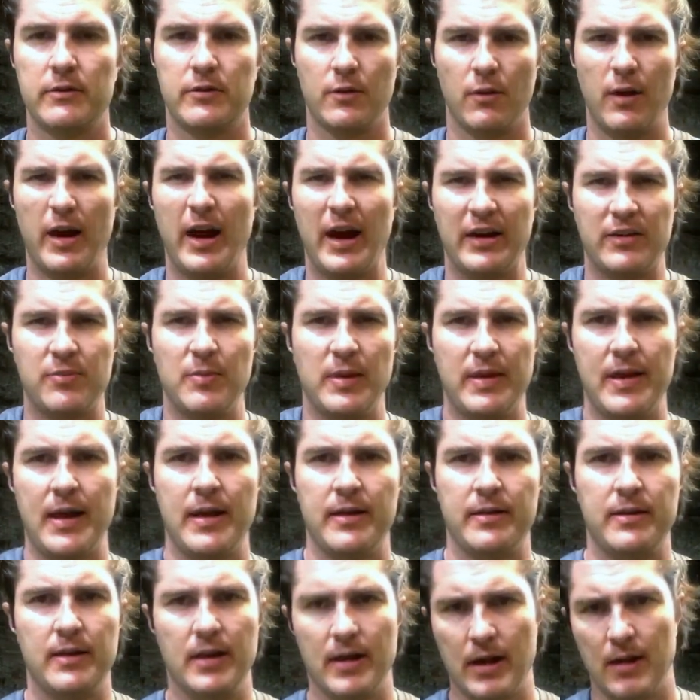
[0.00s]
So ask me
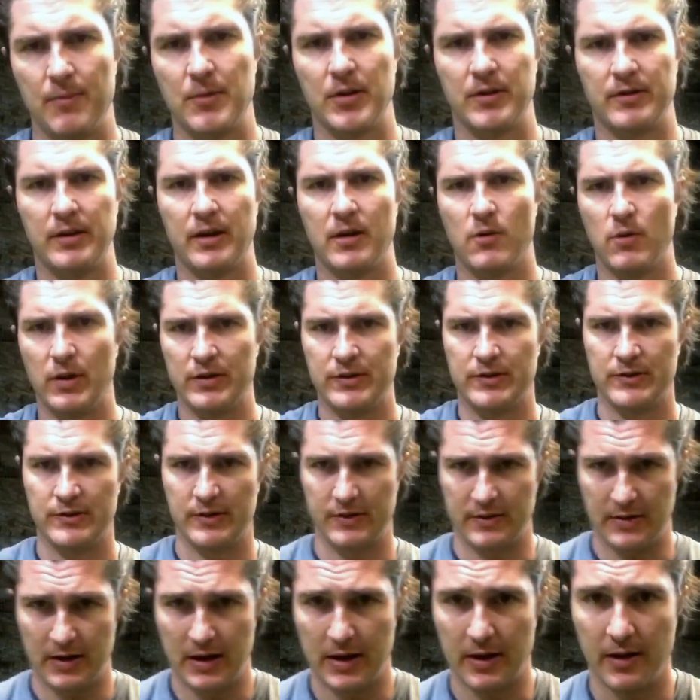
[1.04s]
that at the end. I'm going to take questions
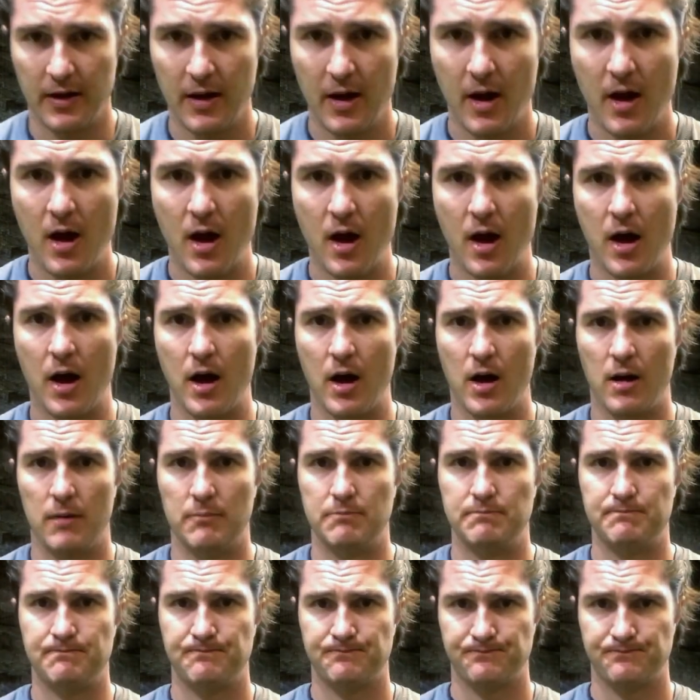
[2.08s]
at the end.